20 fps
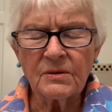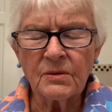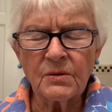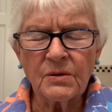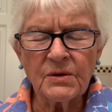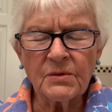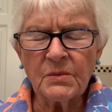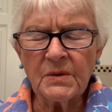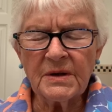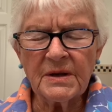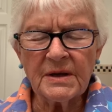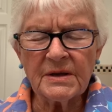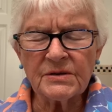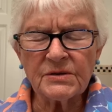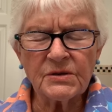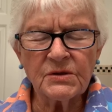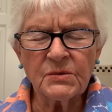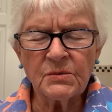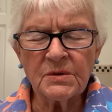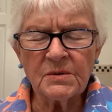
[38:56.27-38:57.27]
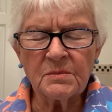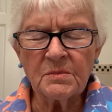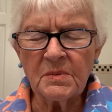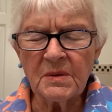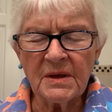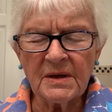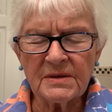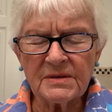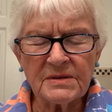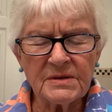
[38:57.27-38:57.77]
Lord, we'd ask you would
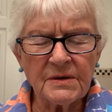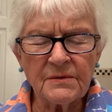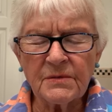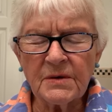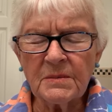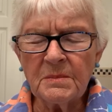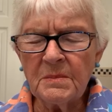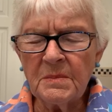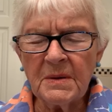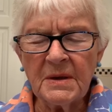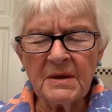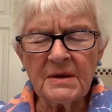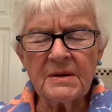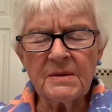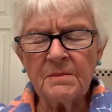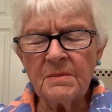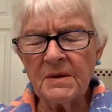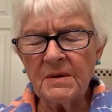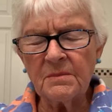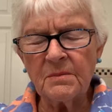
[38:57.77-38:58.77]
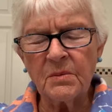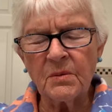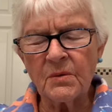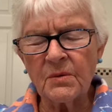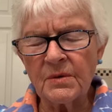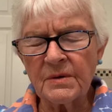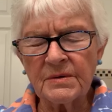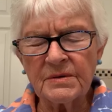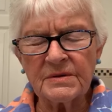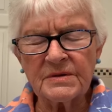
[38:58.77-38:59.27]
bless every baby
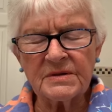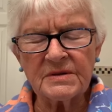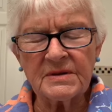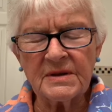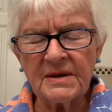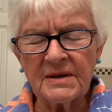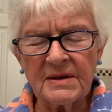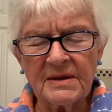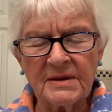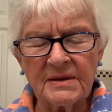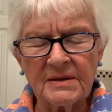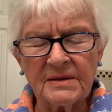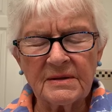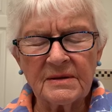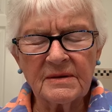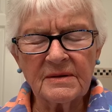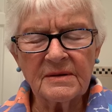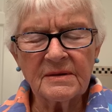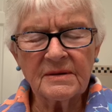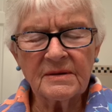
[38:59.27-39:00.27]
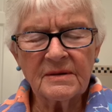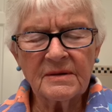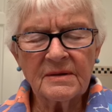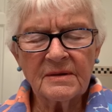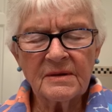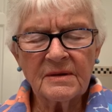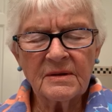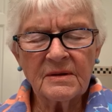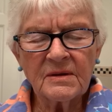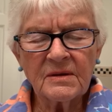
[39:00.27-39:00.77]
born today.
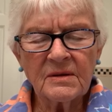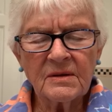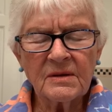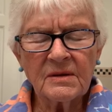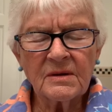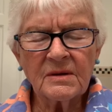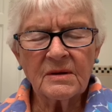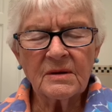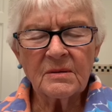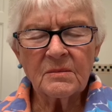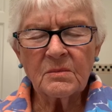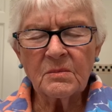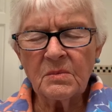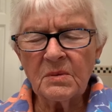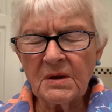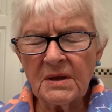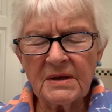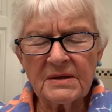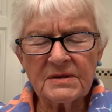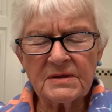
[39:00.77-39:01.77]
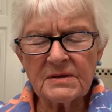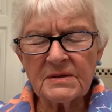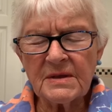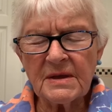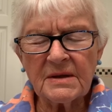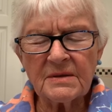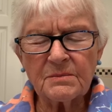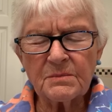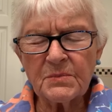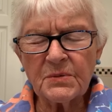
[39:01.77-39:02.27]
Bless
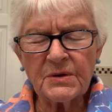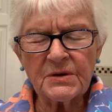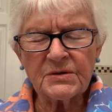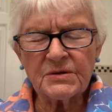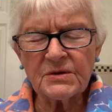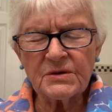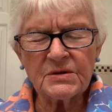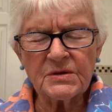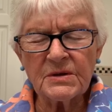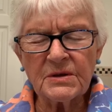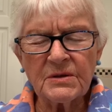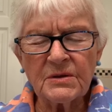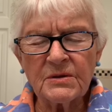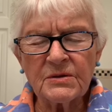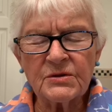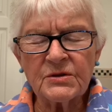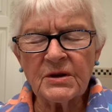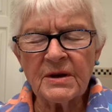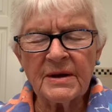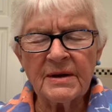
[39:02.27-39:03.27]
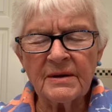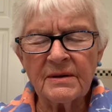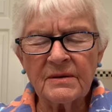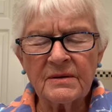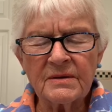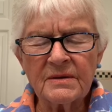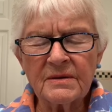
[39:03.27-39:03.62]
that precious little child.